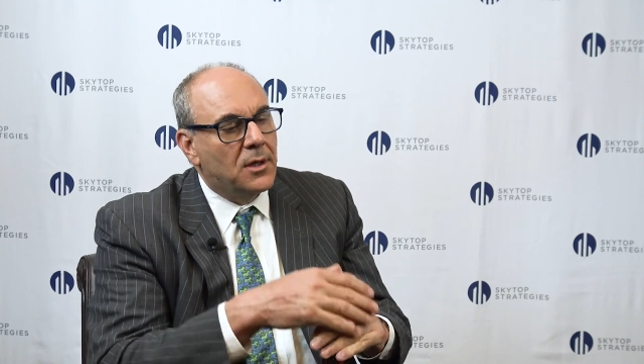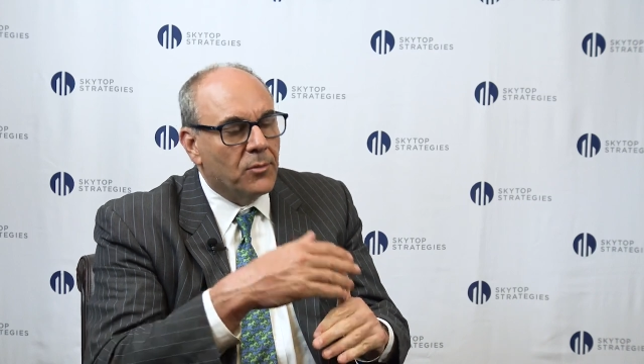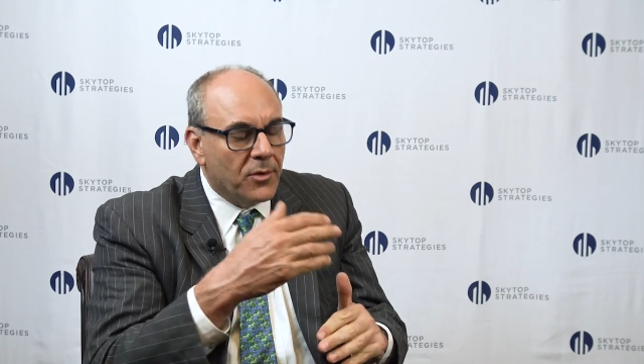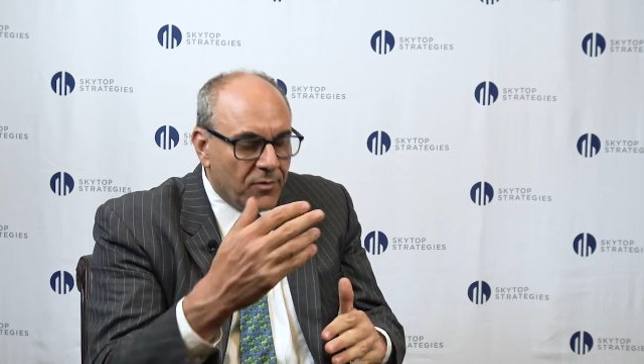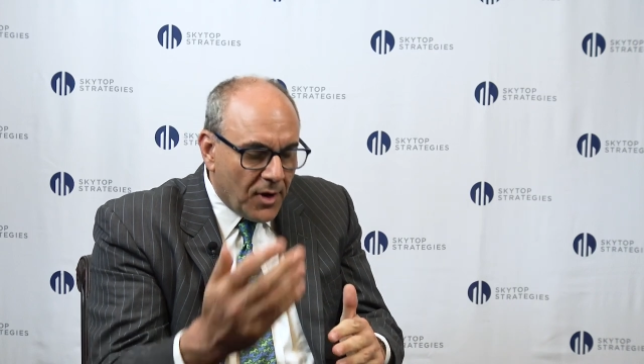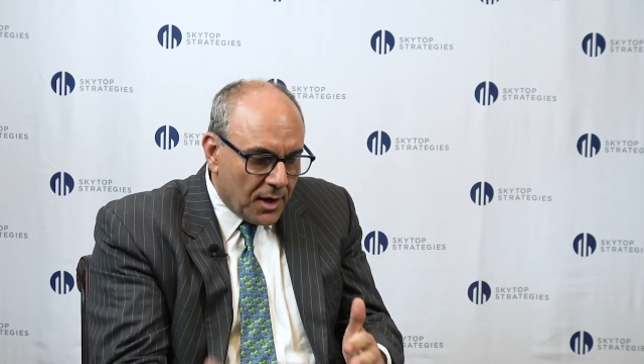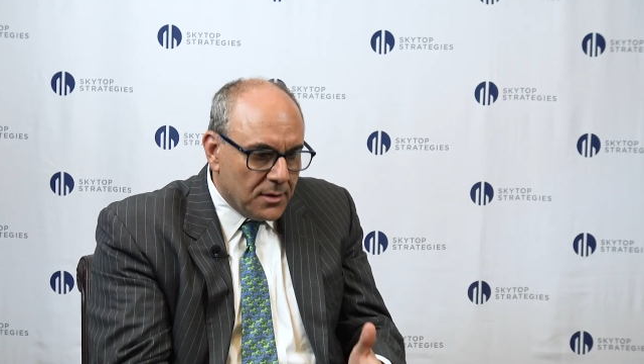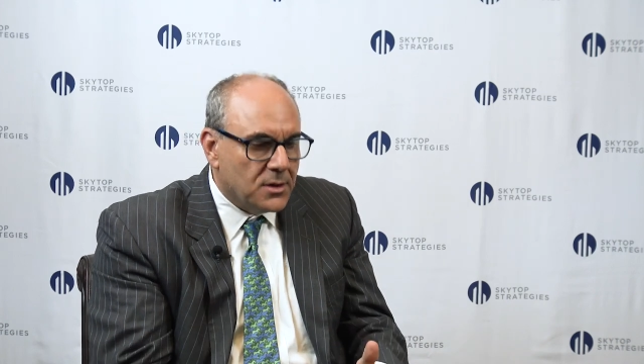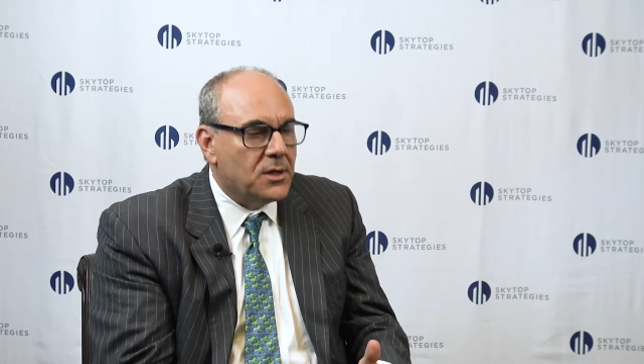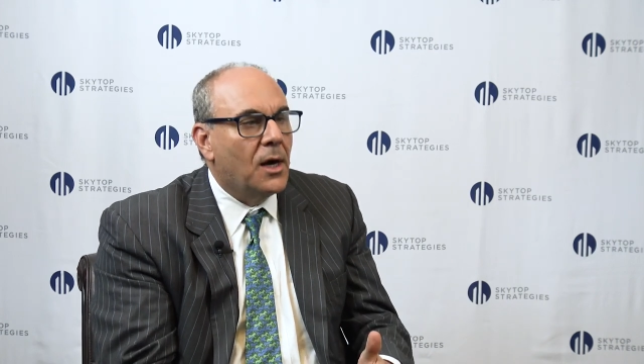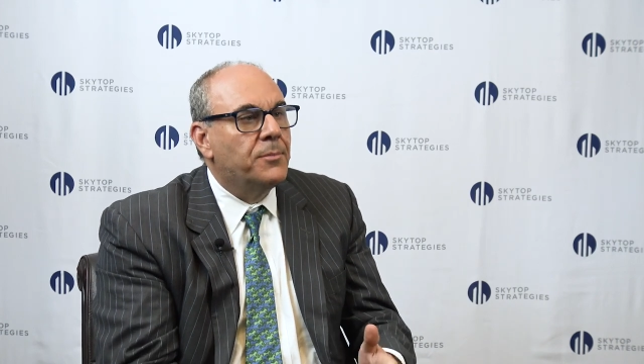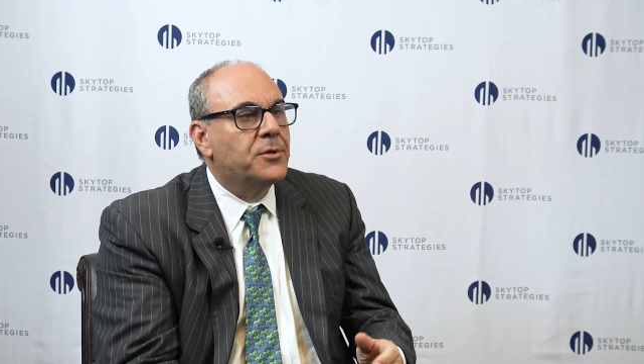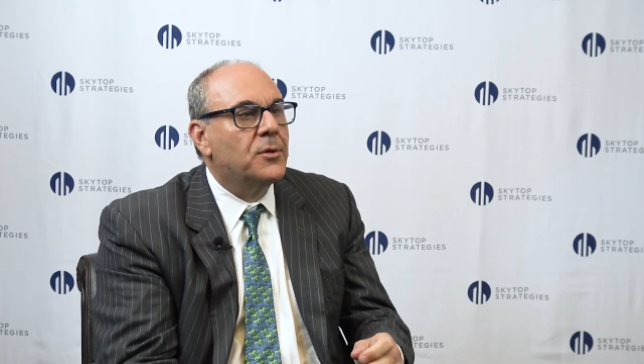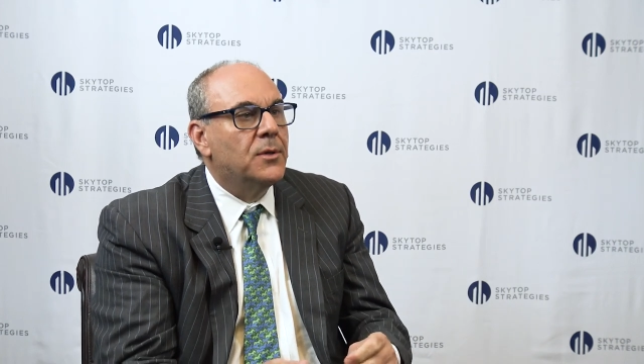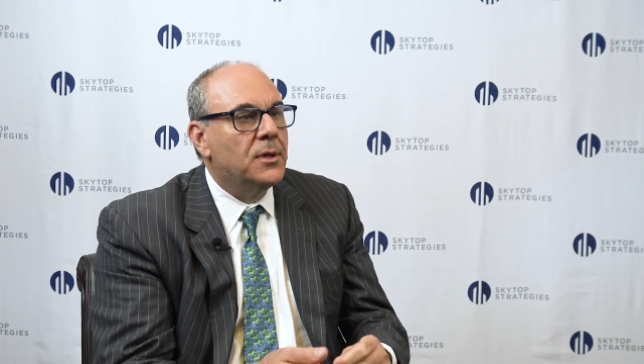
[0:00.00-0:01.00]
and we've had
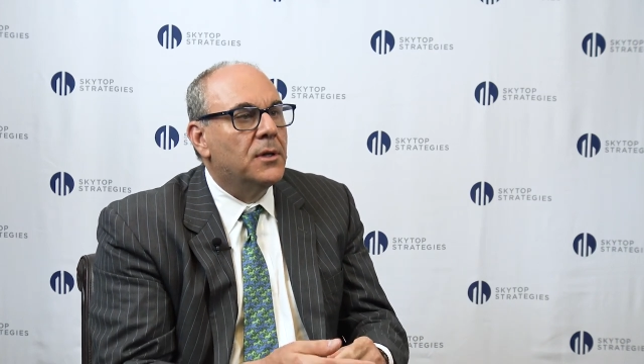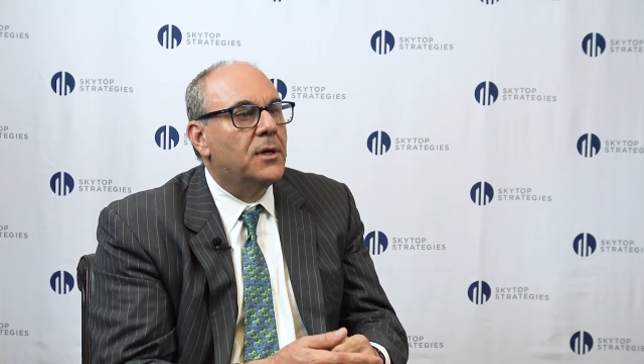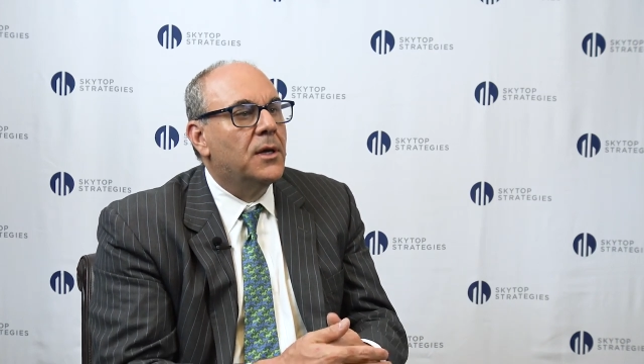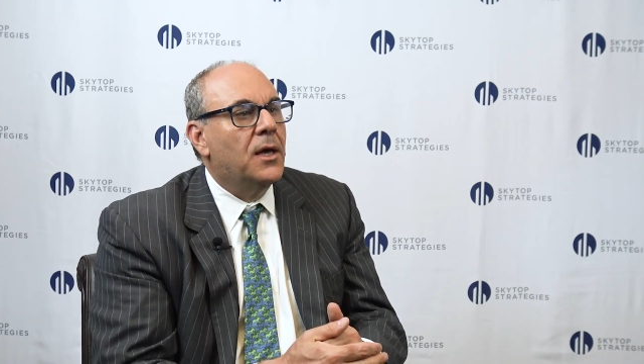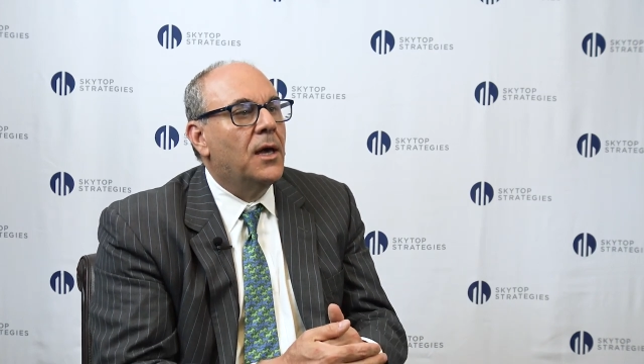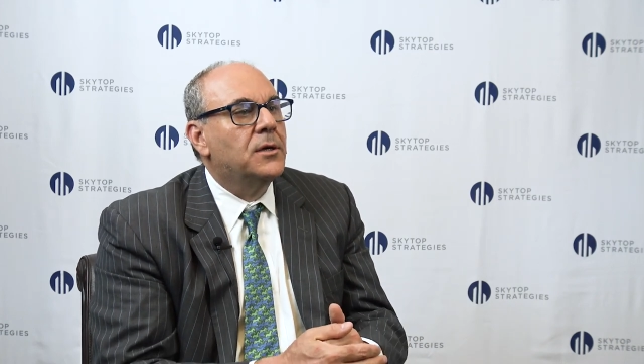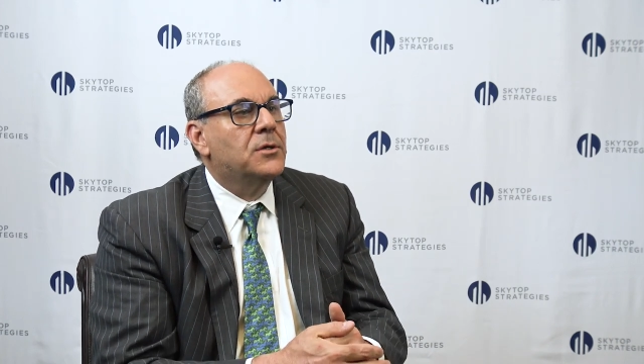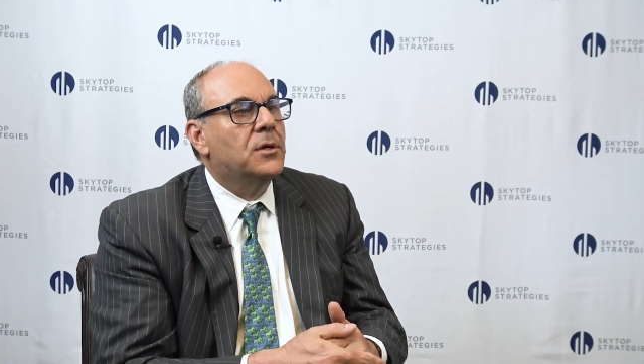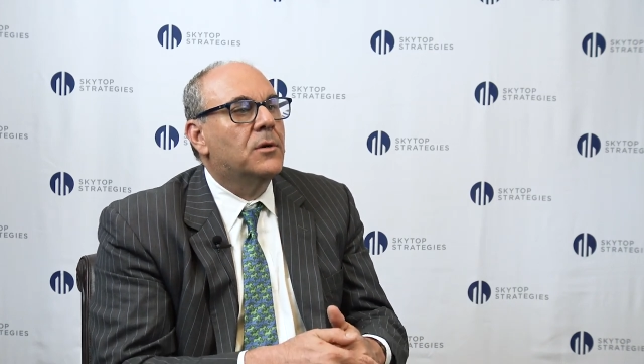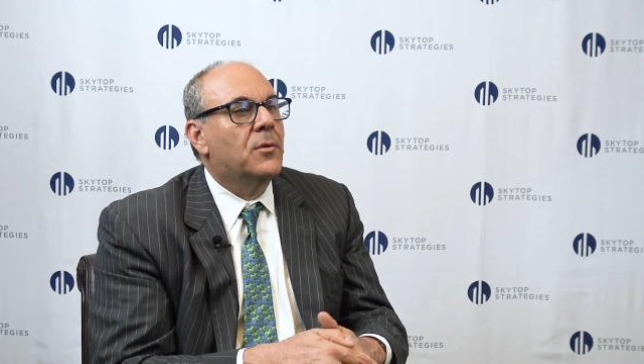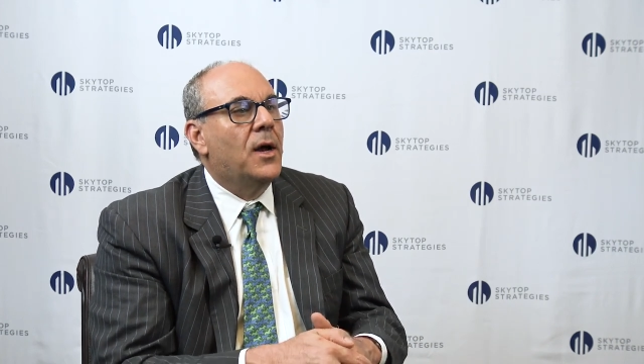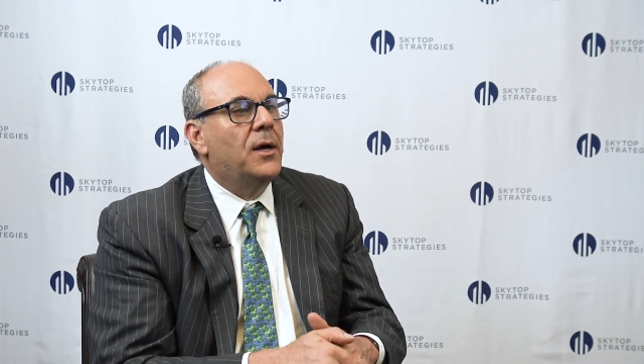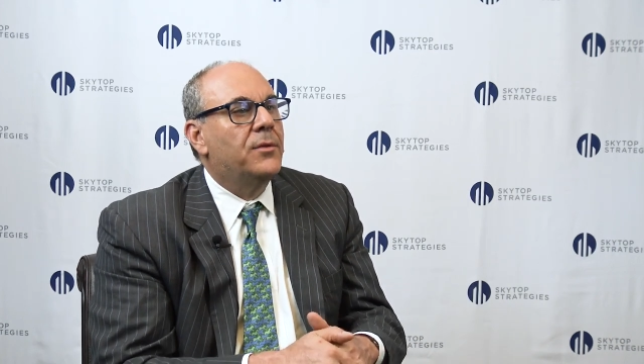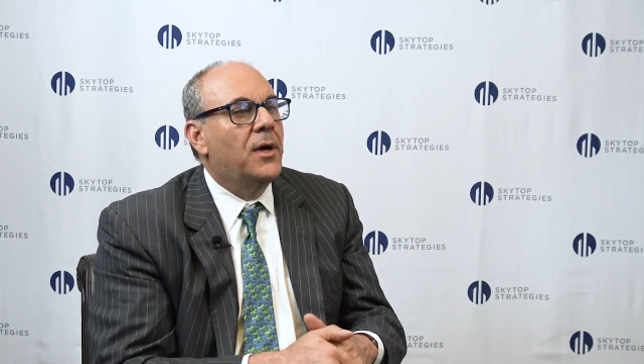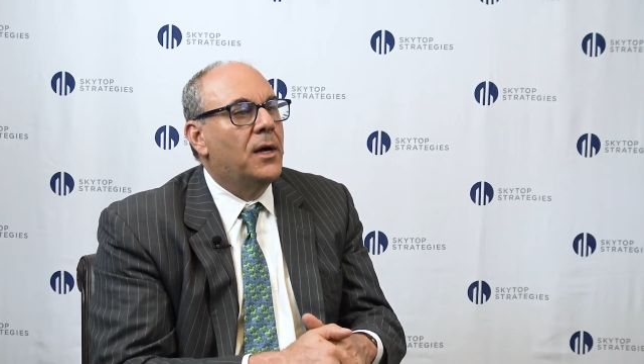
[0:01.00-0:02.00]
subsequent litigation
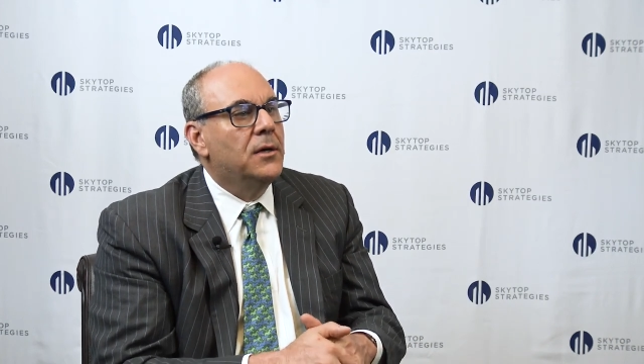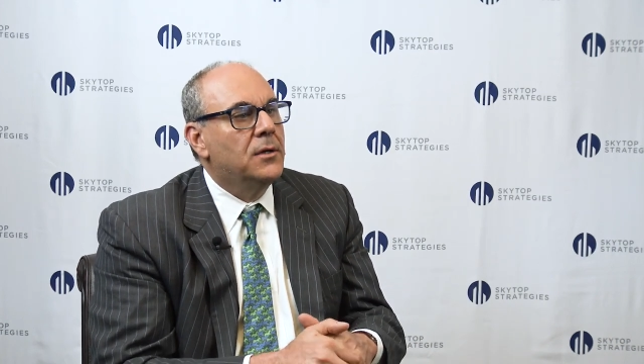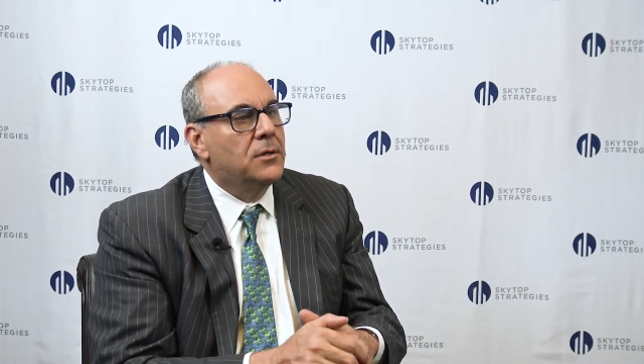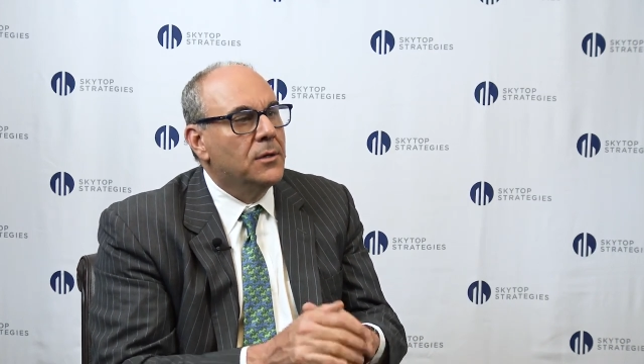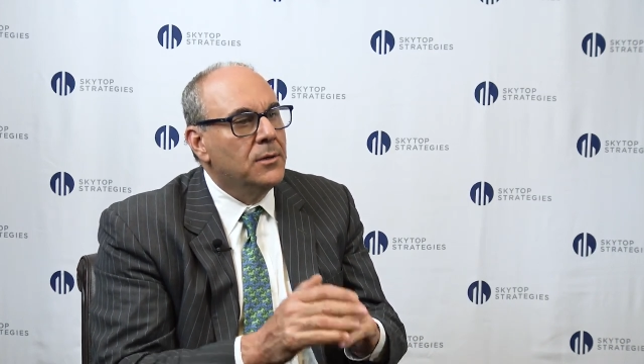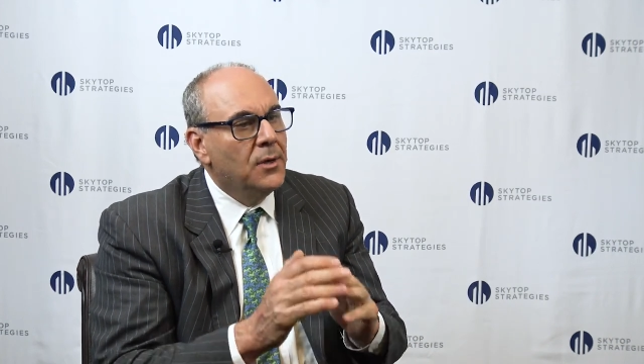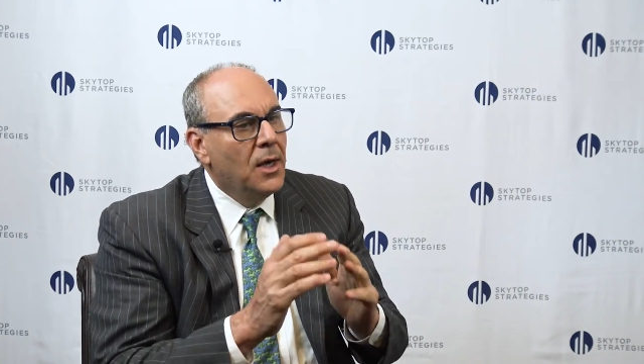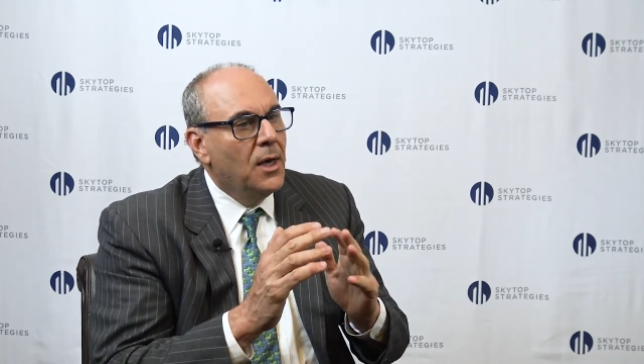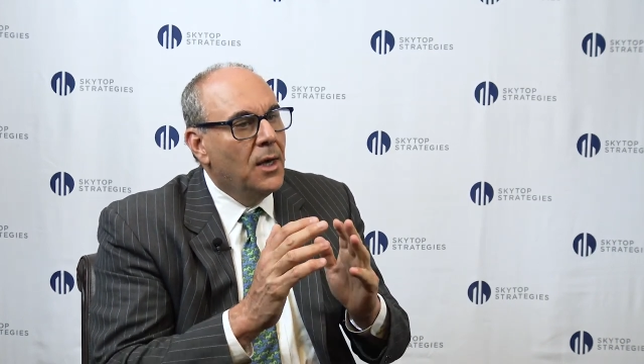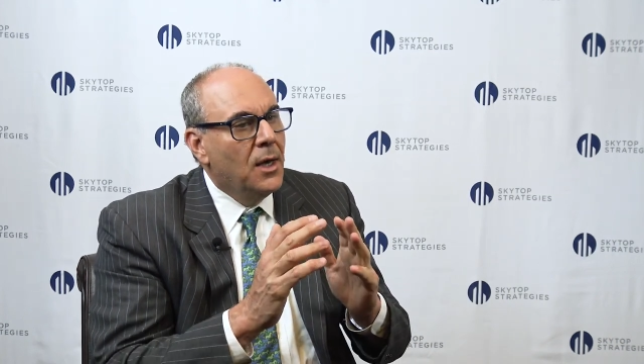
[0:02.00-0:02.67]
around that issue.